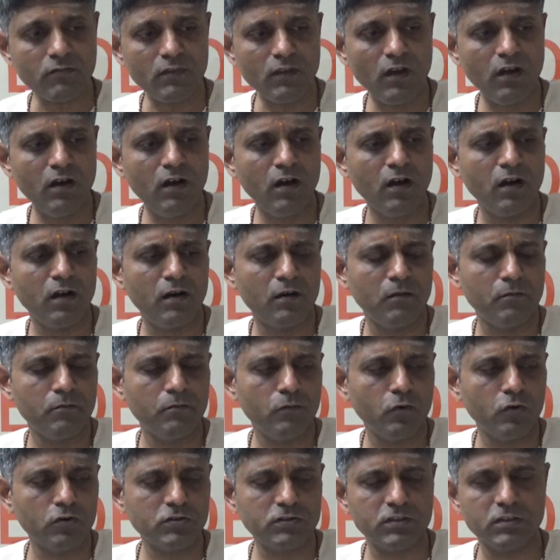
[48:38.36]

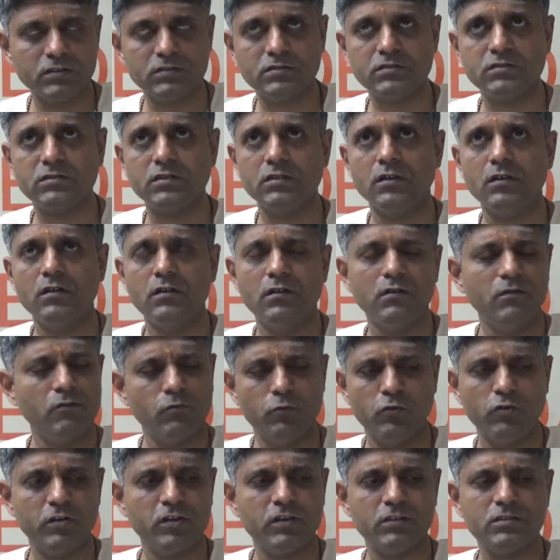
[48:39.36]
Moses,
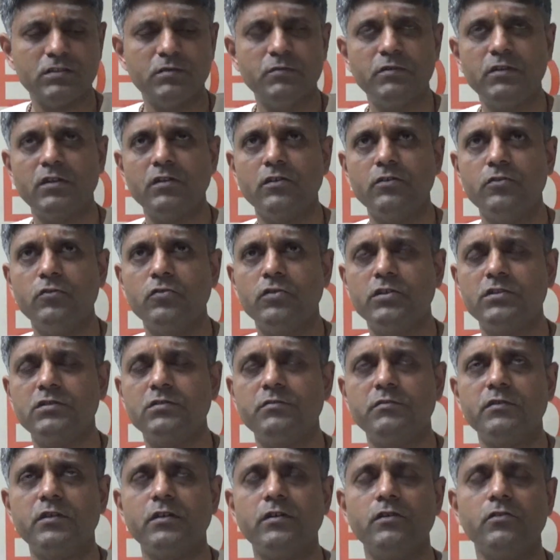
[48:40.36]
Old Testament or New
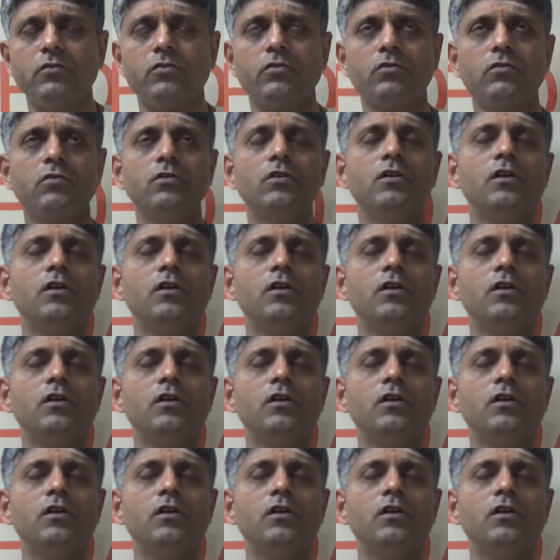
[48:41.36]
Testament, I don't know.